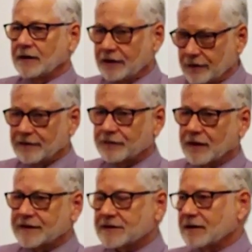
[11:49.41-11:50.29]
you have
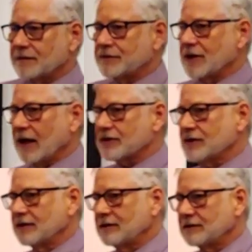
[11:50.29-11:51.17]
raised an
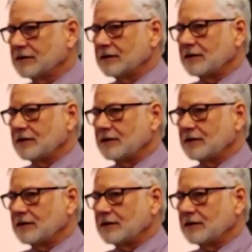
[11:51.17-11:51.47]
objection